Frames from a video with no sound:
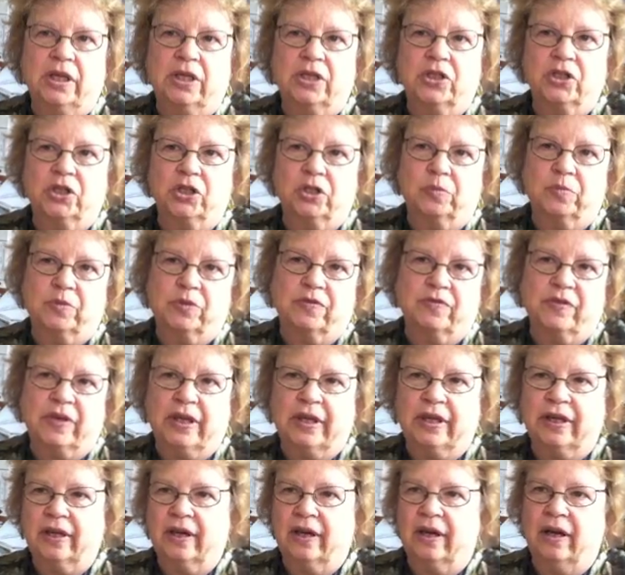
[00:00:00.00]
in terms of
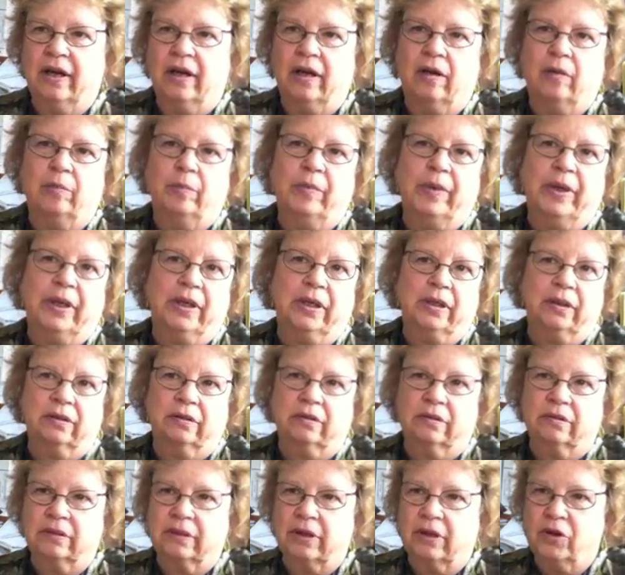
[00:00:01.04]
income
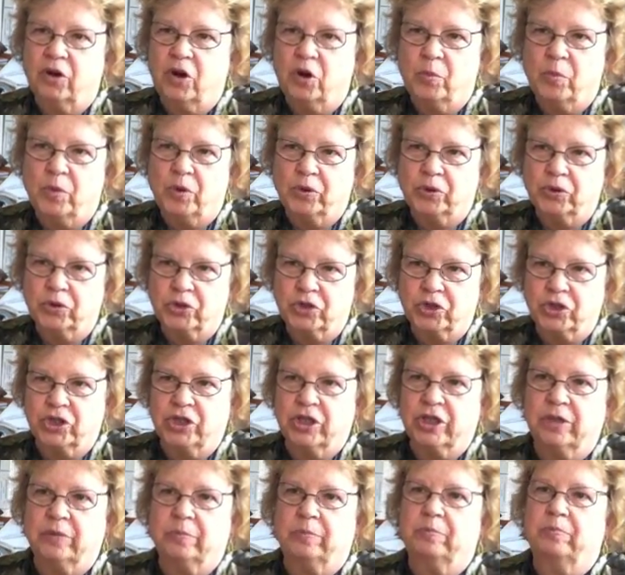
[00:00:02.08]
and home
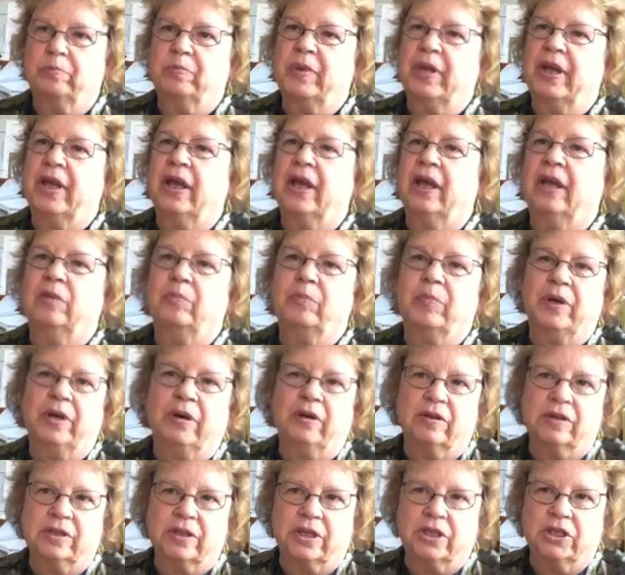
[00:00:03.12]
ownership and
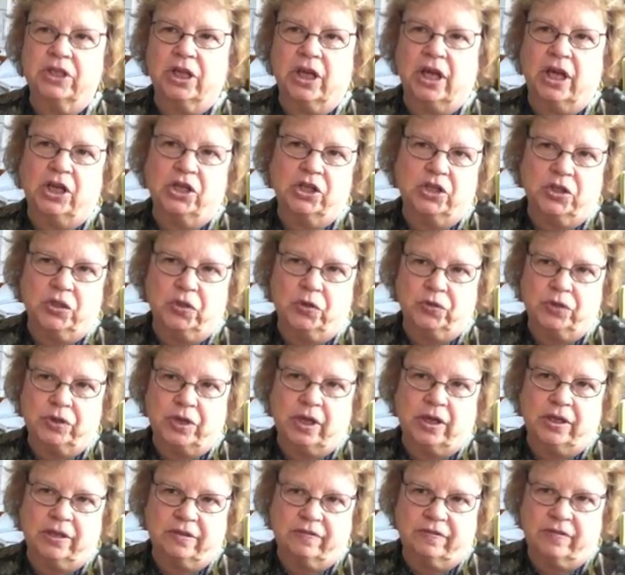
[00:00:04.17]
parents' education, those
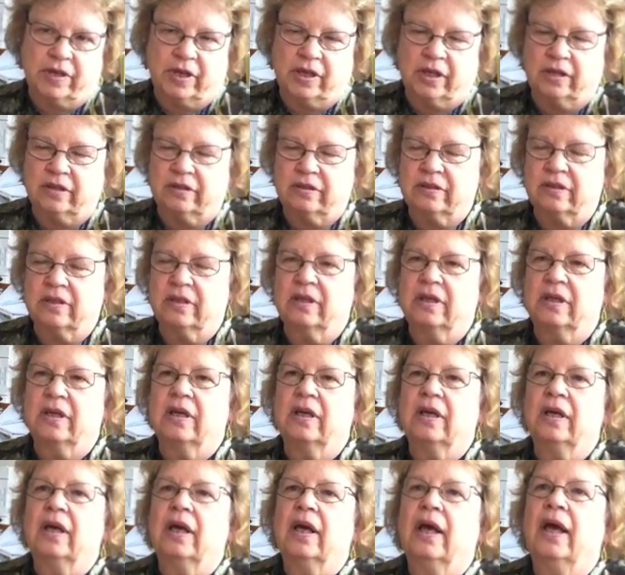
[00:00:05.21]
kinds of things.
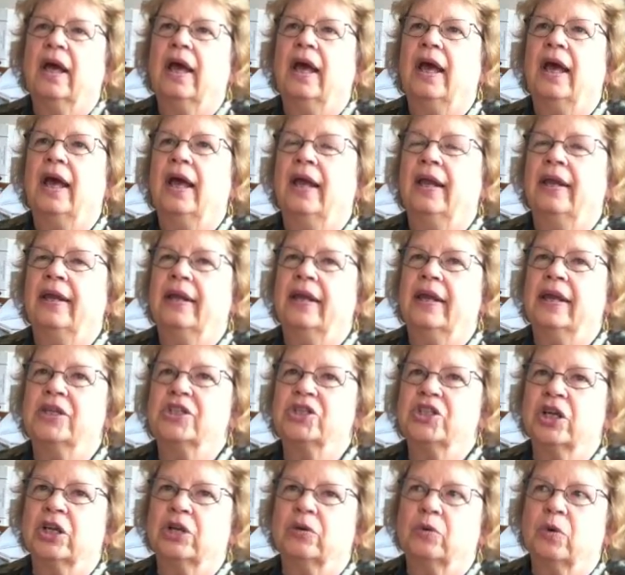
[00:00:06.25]
And in
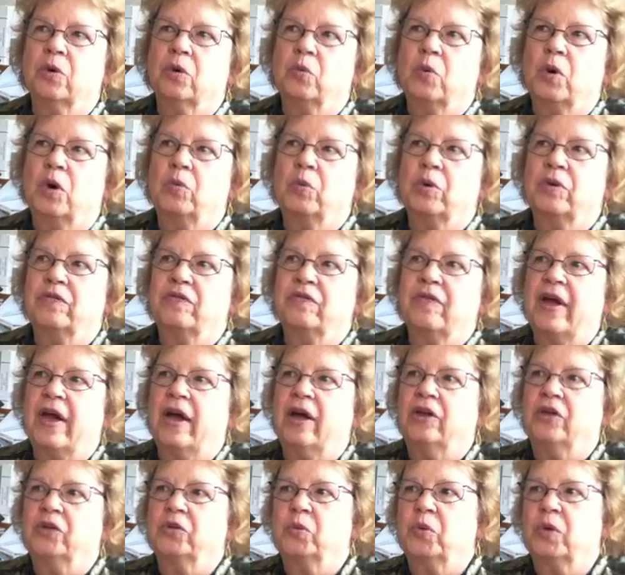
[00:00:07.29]
general, what we
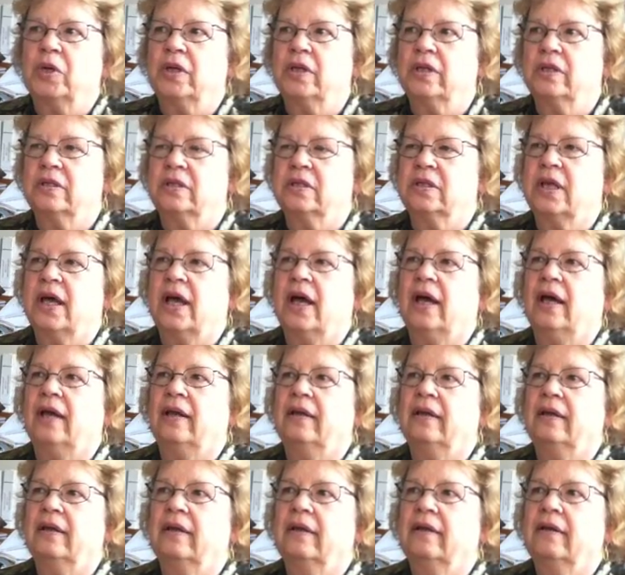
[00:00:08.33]
found was that
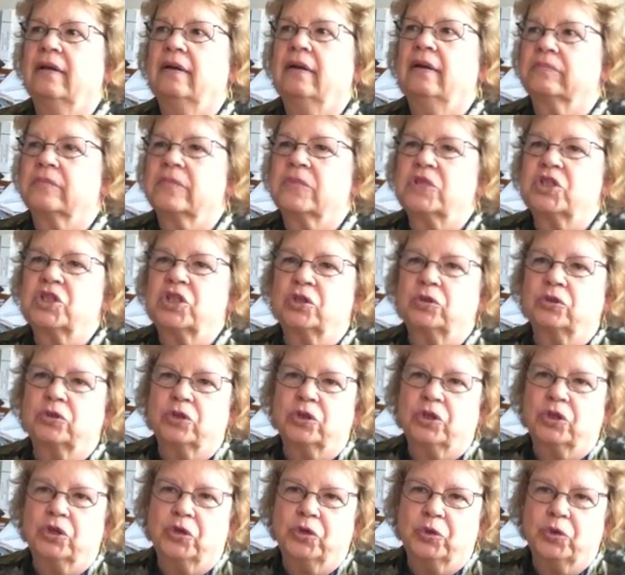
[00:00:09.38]

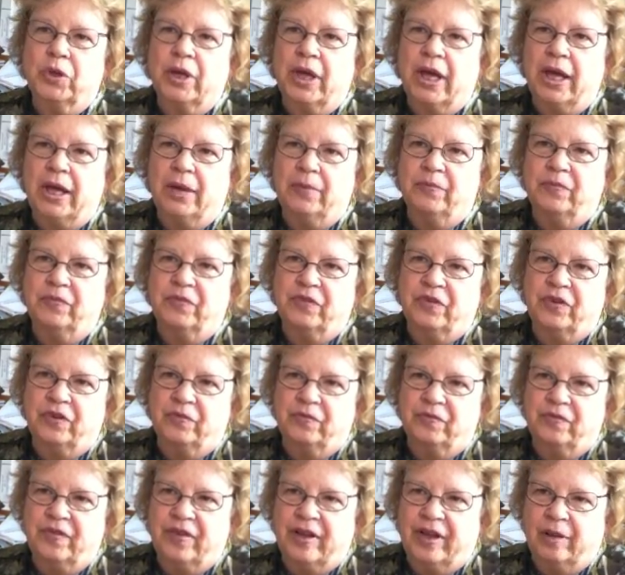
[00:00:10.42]
children who came
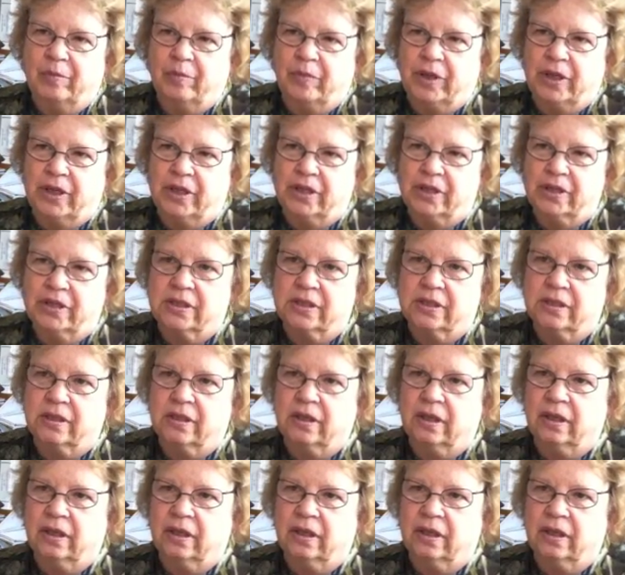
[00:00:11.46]
from families